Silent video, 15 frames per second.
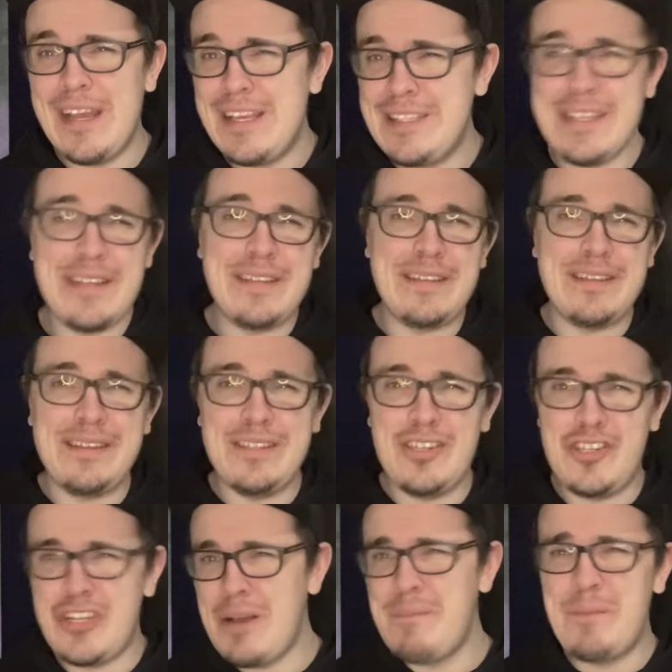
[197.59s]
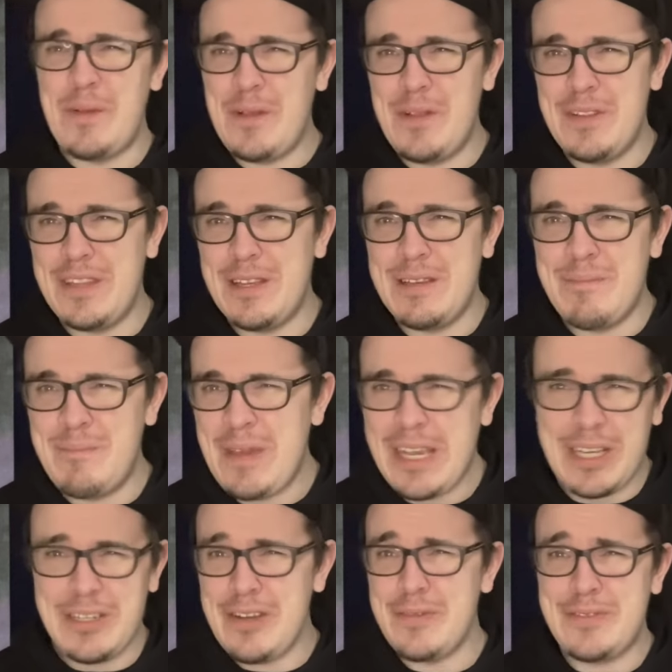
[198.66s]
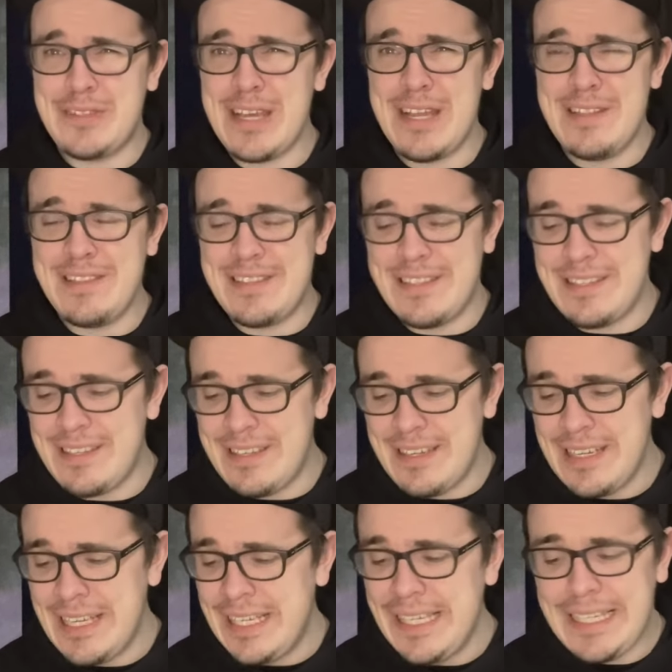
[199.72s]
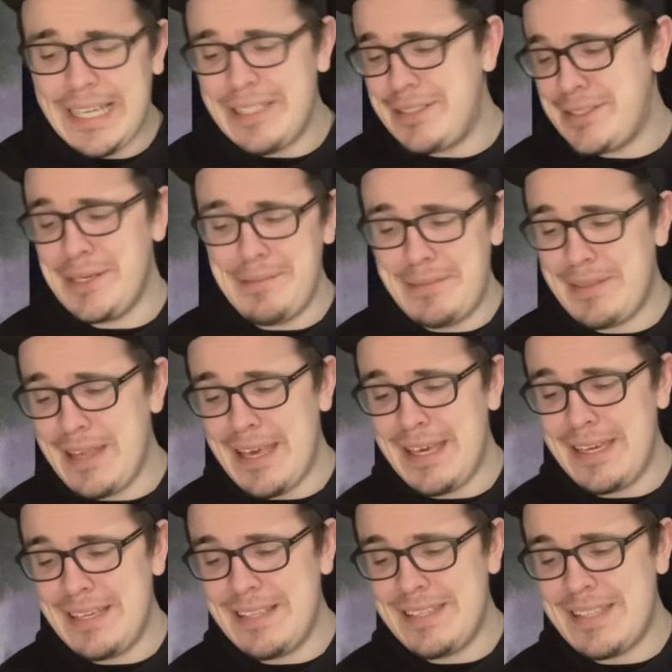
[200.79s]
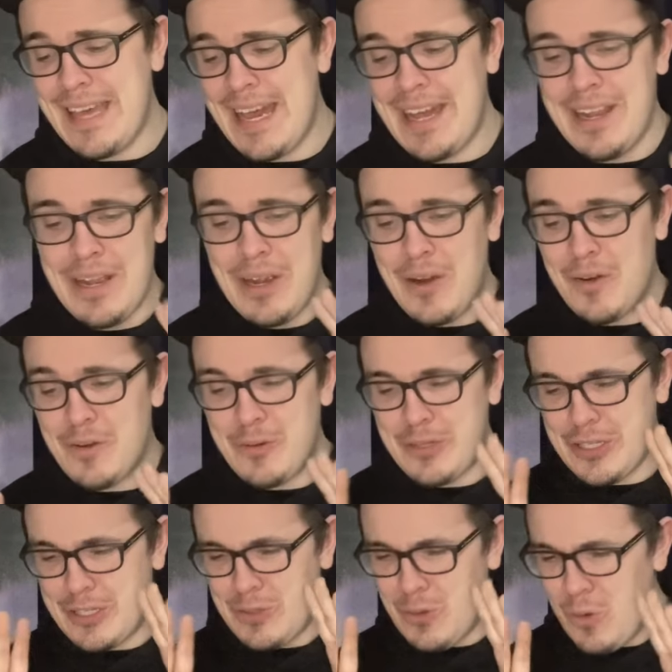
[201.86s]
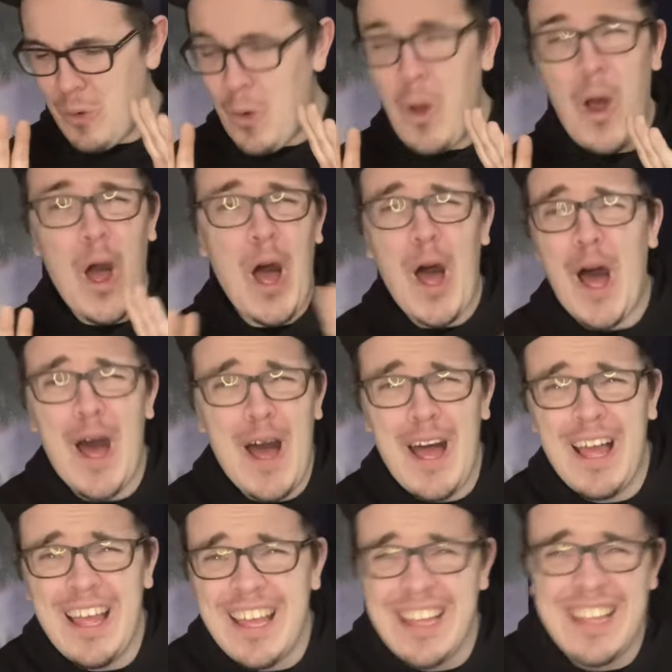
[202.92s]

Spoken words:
Is it jumbled and make no sense? And he can do things that are just, huh?